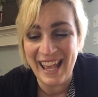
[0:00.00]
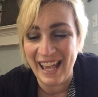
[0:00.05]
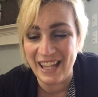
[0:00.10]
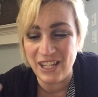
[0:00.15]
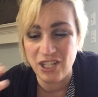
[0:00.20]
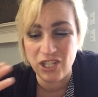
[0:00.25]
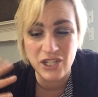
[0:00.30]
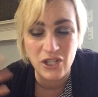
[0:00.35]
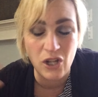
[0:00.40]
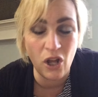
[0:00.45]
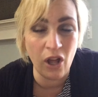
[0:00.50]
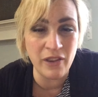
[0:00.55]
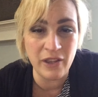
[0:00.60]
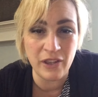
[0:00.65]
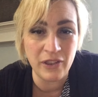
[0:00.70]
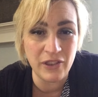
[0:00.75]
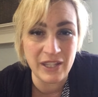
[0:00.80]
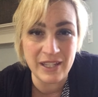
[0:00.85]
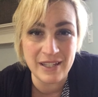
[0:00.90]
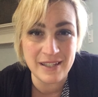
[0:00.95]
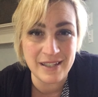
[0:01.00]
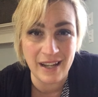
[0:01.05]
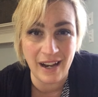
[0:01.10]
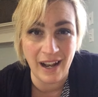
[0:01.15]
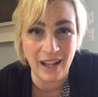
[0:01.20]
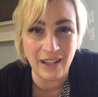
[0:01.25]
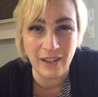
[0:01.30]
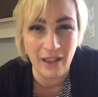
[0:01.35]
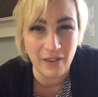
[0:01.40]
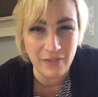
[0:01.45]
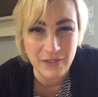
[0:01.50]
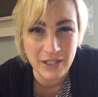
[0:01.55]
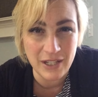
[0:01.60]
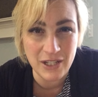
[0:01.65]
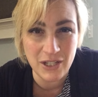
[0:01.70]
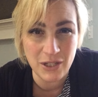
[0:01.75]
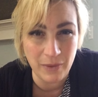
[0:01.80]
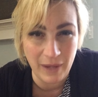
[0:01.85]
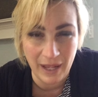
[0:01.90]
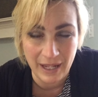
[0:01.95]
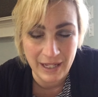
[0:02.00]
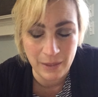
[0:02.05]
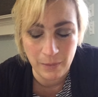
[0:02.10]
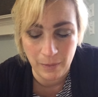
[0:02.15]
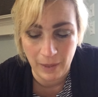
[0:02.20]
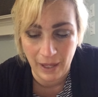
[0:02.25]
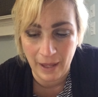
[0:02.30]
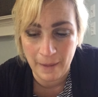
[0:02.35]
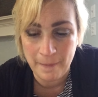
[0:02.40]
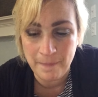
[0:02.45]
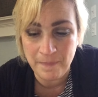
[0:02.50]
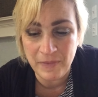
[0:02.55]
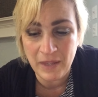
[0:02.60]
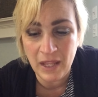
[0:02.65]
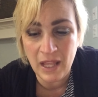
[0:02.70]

and just all the things that I love to do anyway.